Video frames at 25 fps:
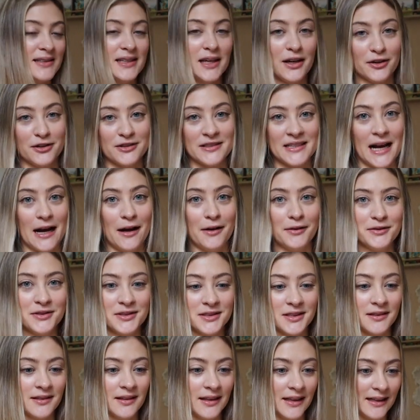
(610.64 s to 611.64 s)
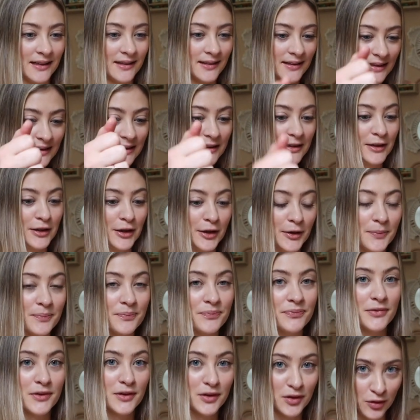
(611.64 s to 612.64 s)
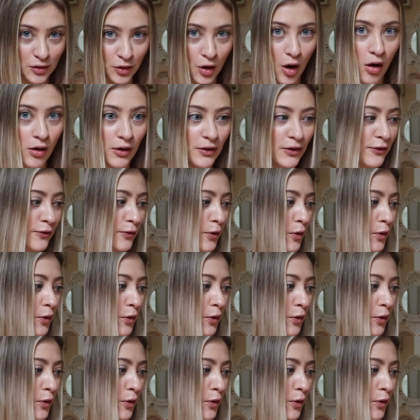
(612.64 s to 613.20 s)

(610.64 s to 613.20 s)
set her down to like you know crawl on the